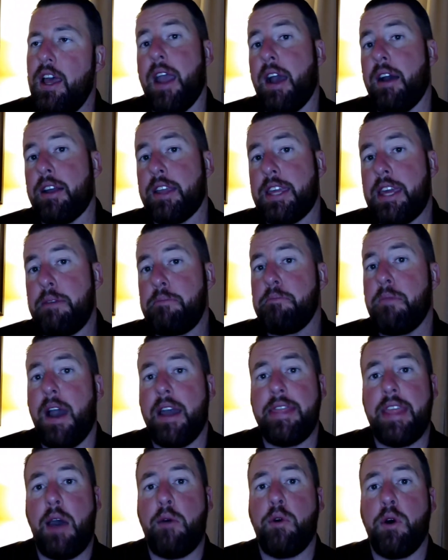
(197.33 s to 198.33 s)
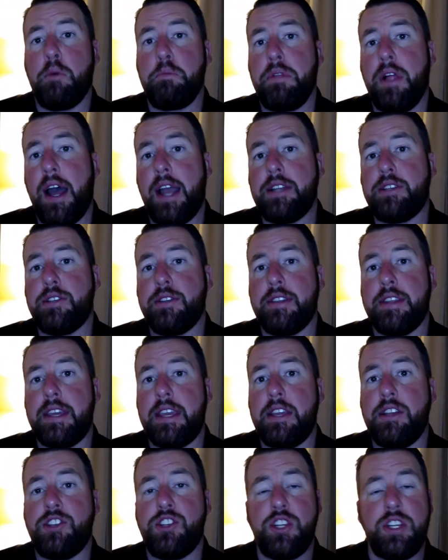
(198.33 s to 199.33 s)
Keep in mind that will apply to
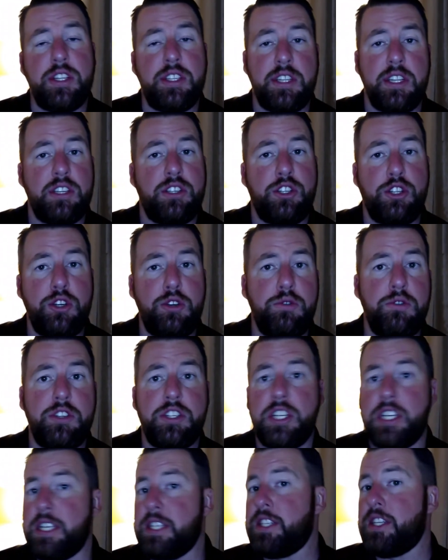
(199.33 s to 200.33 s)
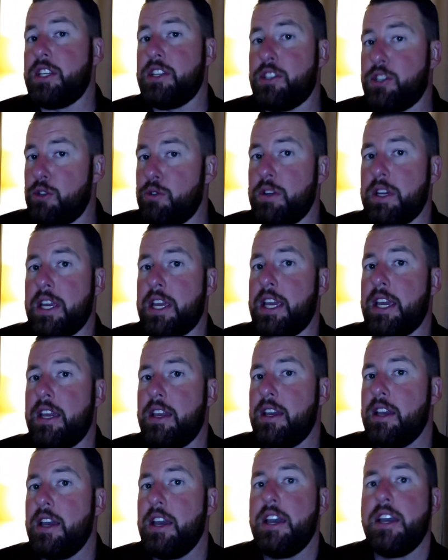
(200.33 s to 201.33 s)
the GC2, GC2E,
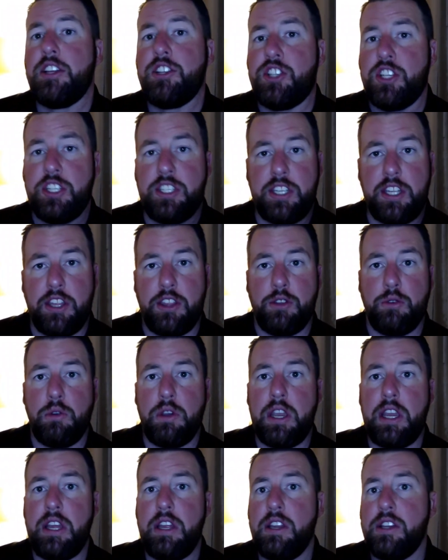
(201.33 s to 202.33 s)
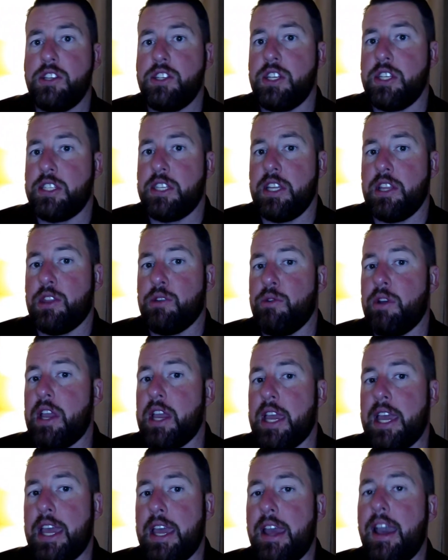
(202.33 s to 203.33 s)
GC3,
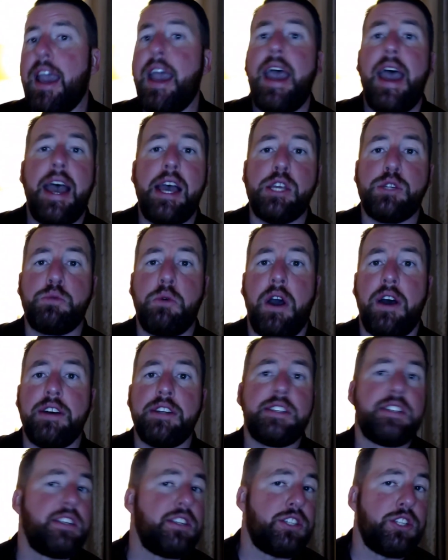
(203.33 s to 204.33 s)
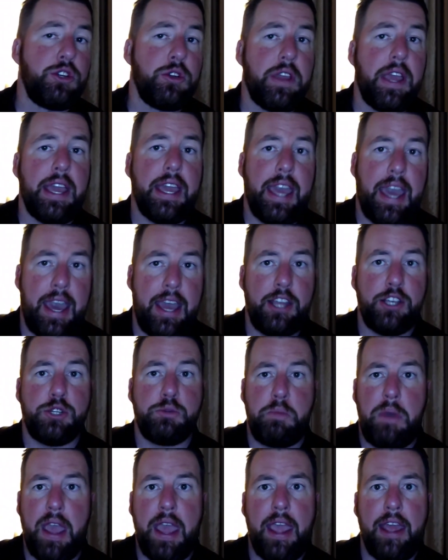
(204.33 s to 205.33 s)
GC3E, as well as the 2 Gig Edge
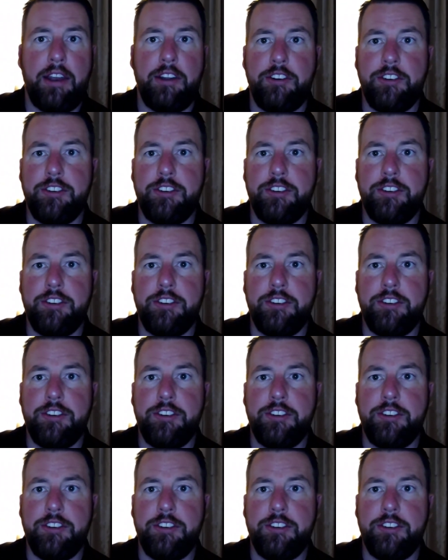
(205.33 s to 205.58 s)
panel.